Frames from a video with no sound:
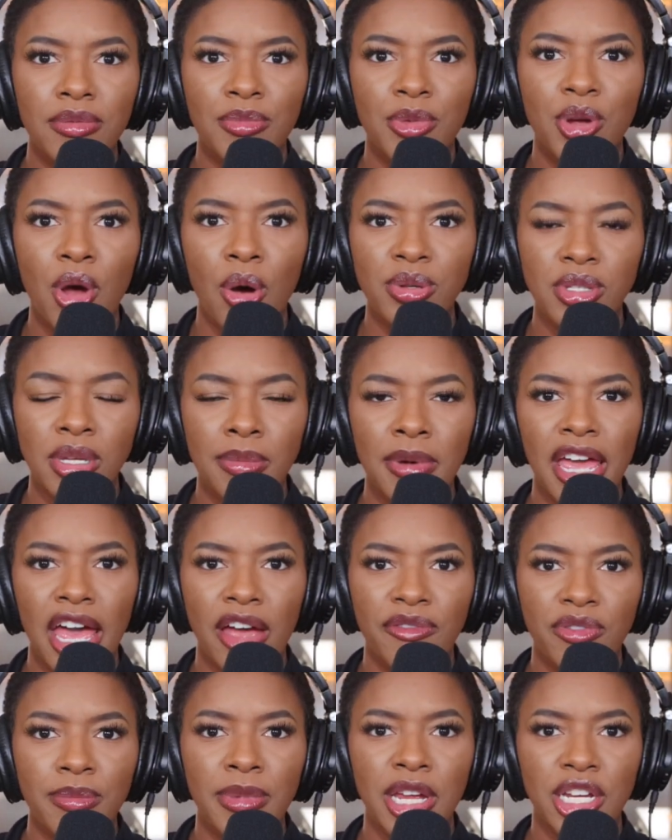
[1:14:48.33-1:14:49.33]
go to my
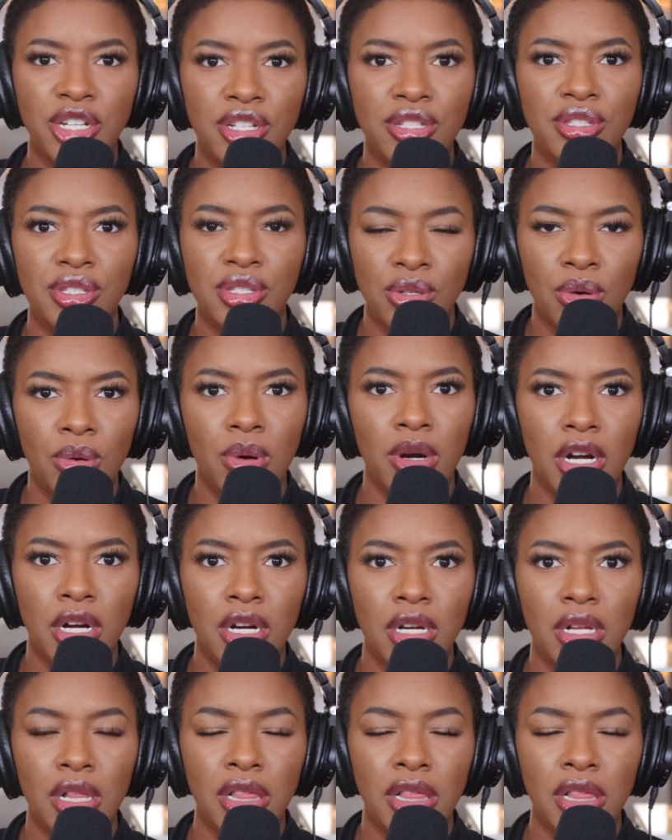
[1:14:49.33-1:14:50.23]
affirmation store.